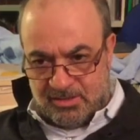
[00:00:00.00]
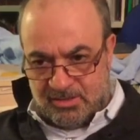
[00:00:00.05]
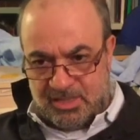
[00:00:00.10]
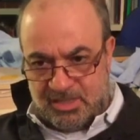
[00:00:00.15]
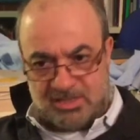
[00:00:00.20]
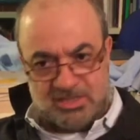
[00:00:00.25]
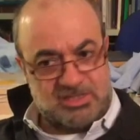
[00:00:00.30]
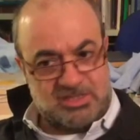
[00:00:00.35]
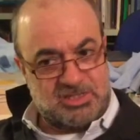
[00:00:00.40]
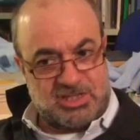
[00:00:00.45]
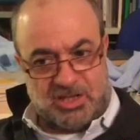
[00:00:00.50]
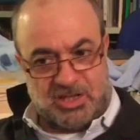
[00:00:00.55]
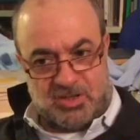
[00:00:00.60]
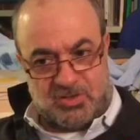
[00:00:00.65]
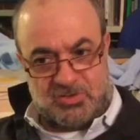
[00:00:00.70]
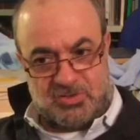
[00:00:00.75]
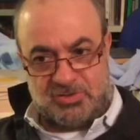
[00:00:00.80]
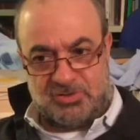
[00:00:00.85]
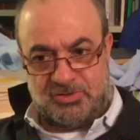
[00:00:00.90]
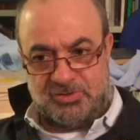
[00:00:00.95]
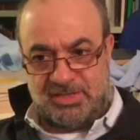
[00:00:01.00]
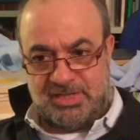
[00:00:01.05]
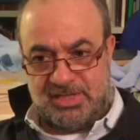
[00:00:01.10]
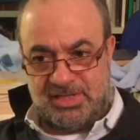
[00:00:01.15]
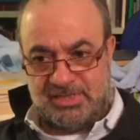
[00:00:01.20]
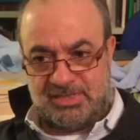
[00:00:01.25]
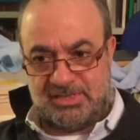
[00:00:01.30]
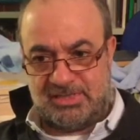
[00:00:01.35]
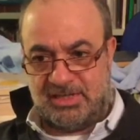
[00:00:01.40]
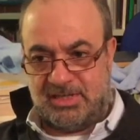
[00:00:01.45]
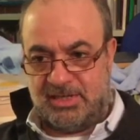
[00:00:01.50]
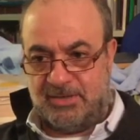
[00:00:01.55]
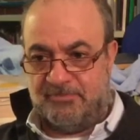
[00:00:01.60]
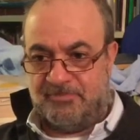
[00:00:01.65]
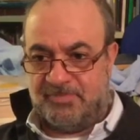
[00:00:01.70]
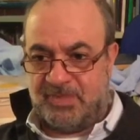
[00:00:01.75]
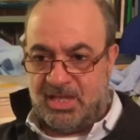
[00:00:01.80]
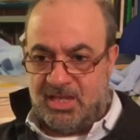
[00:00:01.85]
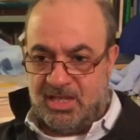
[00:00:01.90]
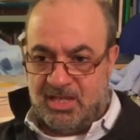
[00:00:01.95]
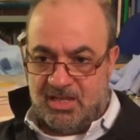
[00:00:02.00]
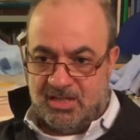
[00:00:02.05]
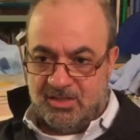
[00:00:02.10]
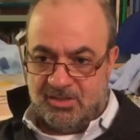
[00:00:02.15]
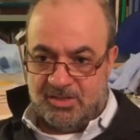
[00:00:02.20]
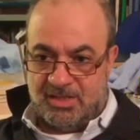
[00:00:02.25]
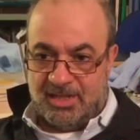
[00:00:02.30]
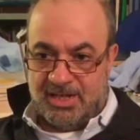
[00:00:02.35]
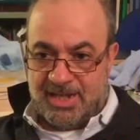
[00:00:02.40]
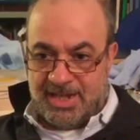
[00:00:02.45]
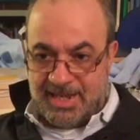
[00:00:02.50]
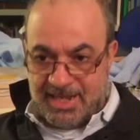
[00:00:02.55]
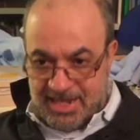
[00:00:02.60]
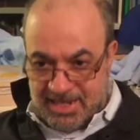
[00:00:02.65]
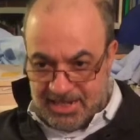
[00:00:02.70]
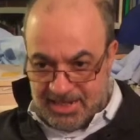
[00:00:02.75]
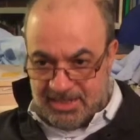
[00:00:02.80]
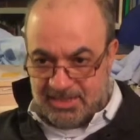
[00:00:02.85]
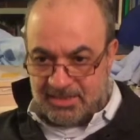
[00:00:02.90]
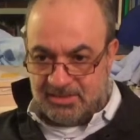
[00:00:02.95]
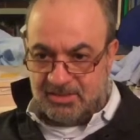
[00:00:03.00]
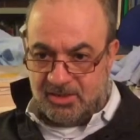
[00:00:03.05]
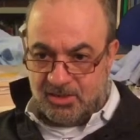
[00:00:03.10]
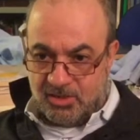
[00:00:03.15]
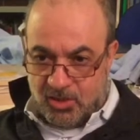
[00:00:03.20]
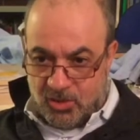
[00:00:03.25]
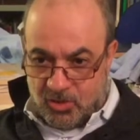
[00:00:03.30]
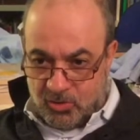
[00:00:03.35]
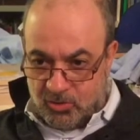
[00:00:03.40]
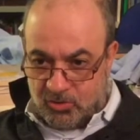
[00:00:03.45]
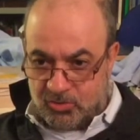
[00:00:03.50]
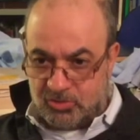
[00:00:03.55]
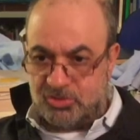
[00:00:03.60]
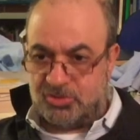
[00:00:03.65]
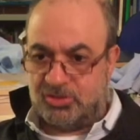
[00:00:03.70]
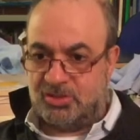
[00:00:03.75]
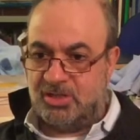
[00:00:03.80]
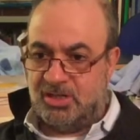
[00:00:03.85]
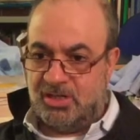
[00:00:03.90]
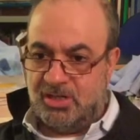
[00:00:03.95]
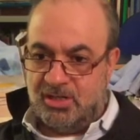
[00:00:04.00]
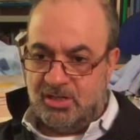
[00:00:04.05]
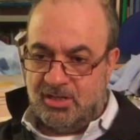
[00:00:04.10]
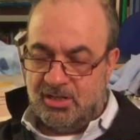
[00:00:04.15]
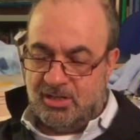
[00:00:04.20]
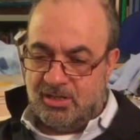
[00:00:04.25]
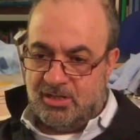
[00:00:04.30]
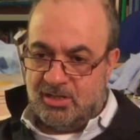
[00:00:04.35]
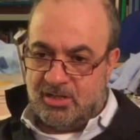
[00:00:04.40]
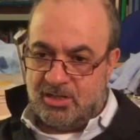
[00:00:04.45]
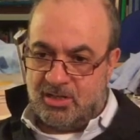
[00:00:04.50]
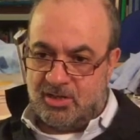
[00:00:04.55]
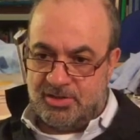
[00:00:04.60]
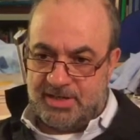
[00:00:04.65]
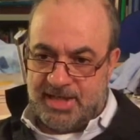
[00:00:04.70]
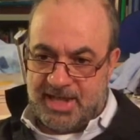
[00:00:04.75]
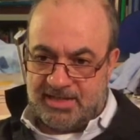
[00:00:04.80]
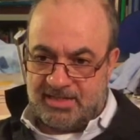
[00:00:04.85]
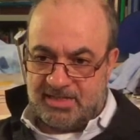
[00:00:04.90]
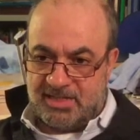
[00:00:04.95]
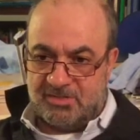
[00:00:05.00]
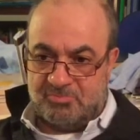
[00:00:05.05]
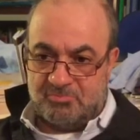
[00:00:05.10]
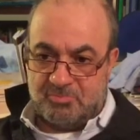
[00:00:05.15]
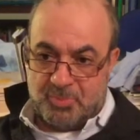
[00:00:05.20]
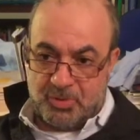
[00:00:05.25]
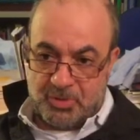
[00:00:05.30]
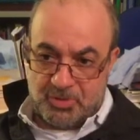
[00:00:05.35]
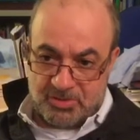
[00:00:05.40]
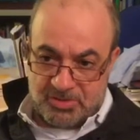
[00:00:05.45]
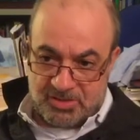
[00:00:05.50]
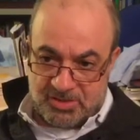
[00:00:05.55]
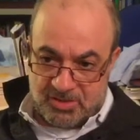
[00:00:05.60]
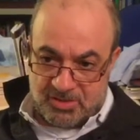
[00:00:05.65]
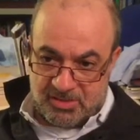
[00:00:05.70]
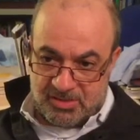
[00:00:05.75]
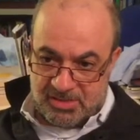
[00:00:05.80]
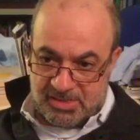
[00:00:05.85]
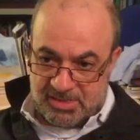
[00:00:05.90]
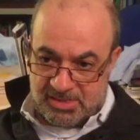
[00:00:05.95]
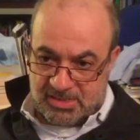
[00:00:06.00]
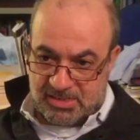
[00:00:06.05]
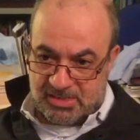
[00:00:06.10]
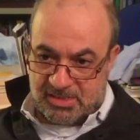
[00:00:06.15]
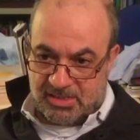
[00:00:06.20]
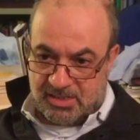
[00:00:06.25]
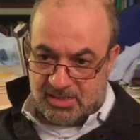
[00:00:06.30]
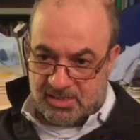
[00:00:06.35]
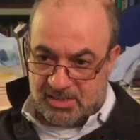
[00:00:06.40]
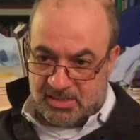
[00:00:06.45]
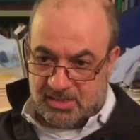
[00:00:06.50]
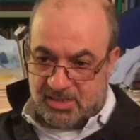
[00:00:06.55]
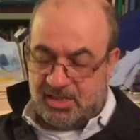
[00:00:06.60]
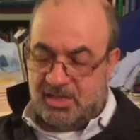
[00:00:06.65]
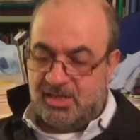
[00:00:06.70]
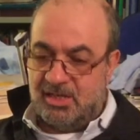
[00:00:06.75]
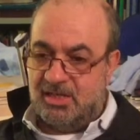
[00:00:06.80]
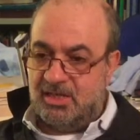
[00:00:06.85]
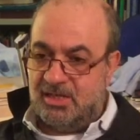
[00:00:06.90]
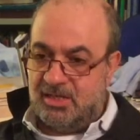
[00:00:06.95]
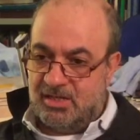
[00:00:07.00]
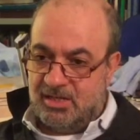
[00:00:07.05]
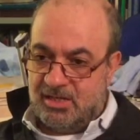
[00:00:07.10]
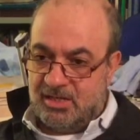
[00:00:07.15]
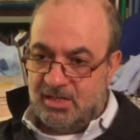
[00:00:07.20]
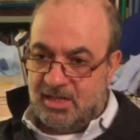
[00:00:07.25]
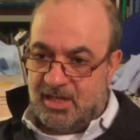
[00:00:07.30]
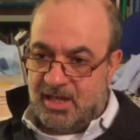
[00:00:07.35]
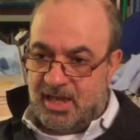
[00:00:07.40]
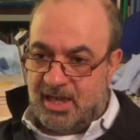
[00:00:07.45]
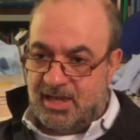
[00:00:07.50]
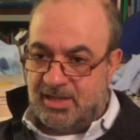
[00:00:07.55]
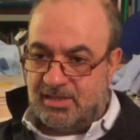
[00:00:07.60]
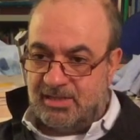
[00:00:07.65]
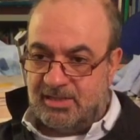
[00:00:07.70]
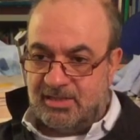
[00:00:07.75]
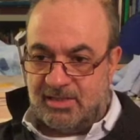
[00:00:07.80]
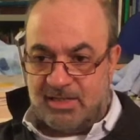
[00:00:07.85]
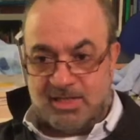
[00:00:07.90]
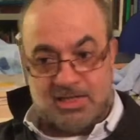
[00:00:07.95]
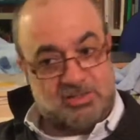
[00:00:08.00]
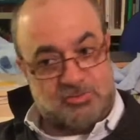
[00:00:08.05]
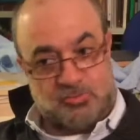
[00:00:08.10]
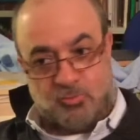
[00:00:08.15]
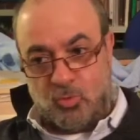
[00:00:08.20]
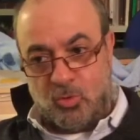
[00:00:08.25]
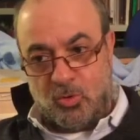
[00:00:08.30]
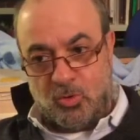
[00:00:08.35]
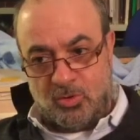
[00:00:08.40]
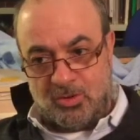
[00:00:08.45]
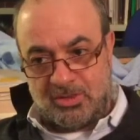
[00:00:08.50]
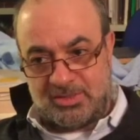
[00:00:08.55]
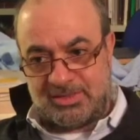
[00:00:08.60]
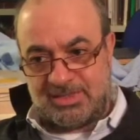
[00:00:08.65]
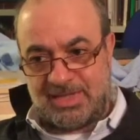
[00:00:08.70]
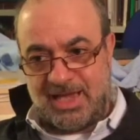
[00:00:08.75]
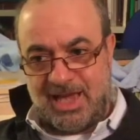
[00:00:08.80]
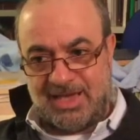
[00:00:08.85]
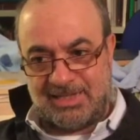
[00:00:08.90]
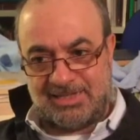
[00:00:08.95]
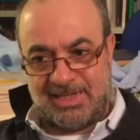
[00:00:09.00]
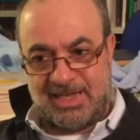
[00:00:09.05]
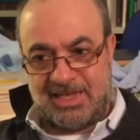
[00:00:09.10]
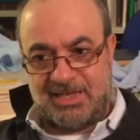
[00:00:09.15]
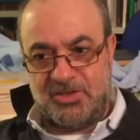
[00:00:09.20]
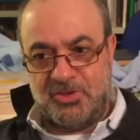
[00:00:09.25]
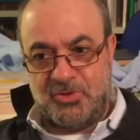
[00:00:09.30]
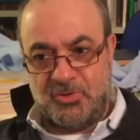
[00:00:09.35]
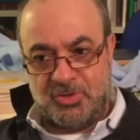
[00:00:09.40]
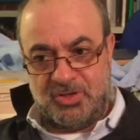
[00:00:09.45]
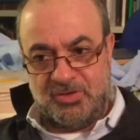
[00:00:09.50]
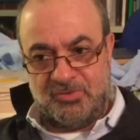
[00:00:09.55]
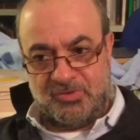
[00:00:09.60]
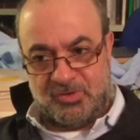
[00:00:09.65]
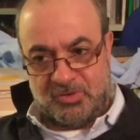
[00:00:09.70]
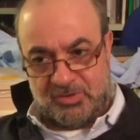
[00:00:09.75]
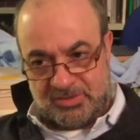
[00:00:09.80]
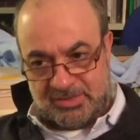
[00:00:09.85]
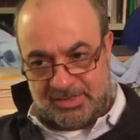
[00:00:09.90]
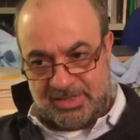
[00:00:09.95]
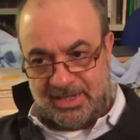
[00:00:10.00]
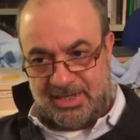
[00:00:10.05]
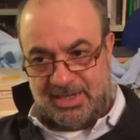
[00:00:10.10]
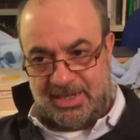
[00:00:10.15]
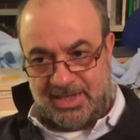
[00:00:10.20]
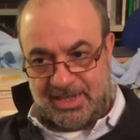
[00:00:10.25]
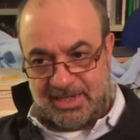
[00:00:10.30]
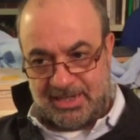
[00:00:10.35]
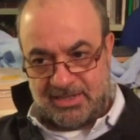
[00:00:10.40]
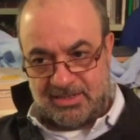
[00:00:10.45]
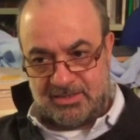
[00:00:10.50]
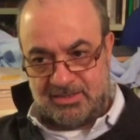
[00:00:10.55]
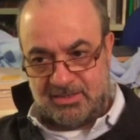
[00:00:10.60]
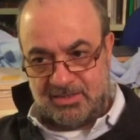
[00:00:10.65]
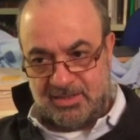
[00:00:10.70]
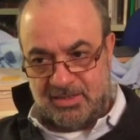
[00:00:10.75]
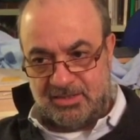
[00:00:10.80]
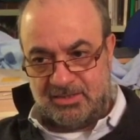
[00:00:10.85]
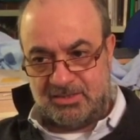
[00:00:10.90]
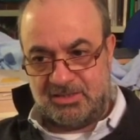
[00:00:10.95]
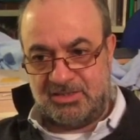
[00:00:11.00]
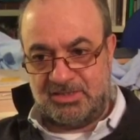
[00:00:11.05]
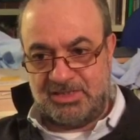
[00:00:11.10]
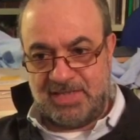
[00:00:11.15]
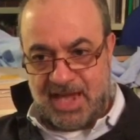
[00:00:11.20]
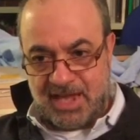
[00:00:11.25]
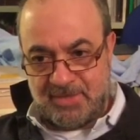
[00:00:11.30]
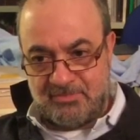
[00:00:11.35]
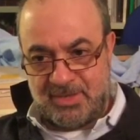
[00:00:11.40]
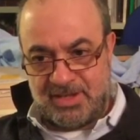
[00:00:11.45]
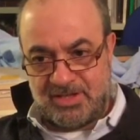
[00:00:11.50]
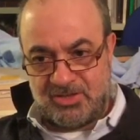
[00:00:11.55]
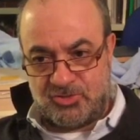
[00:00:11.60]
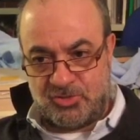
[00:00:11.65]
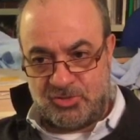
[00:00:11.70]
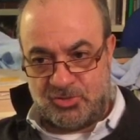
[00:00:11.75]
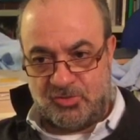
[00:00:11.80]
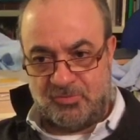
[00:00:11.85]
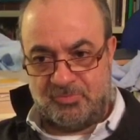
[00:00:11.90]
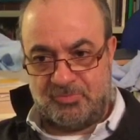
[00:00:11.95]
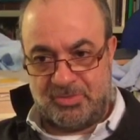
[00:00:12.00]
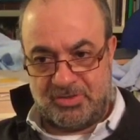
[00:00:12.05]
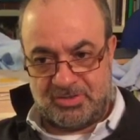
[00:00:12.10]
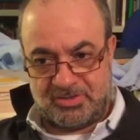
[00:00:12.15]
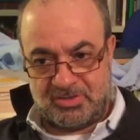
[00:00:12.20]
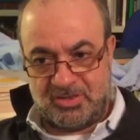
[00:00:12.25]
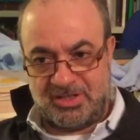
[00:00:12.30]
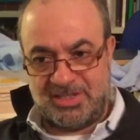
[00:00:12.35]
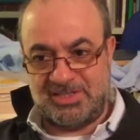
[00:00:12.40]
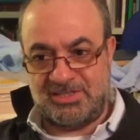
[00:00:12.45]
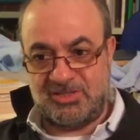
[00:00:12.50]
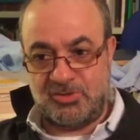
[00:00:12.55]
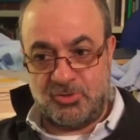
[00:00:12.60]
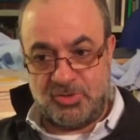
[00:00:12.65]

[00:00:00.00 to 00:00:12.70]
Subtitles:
The disclosure is the link, the logos, connecting persons, and it works as a universal link. The dimension of person is